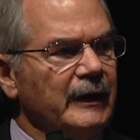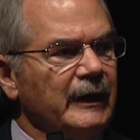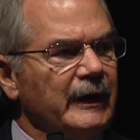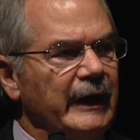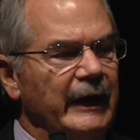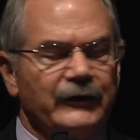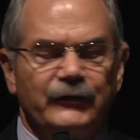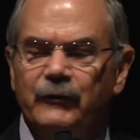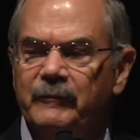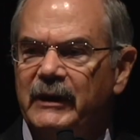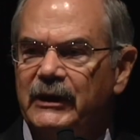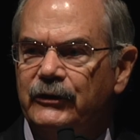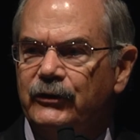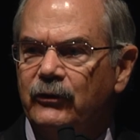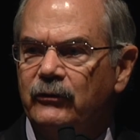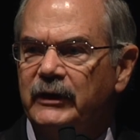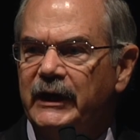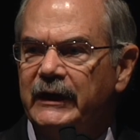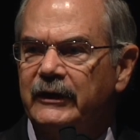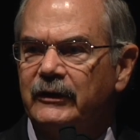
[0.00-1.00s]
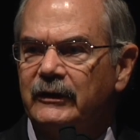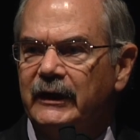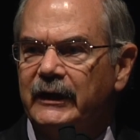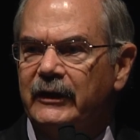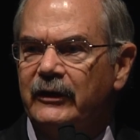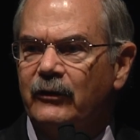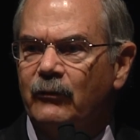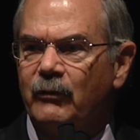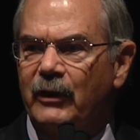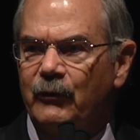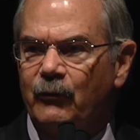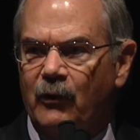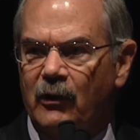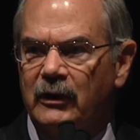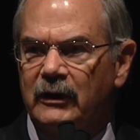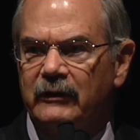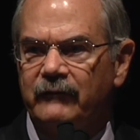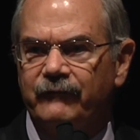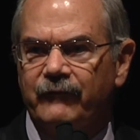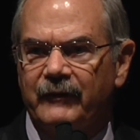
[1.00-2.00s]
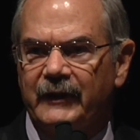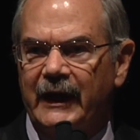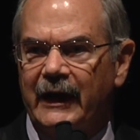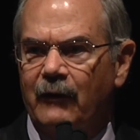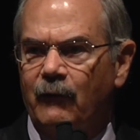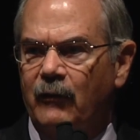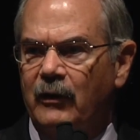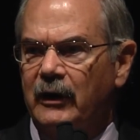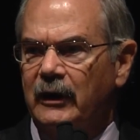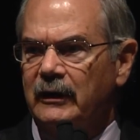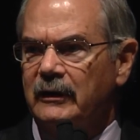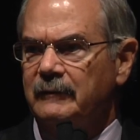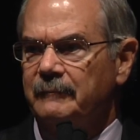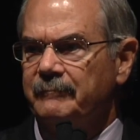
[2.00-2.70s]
and to be uniquely rewarded for that work.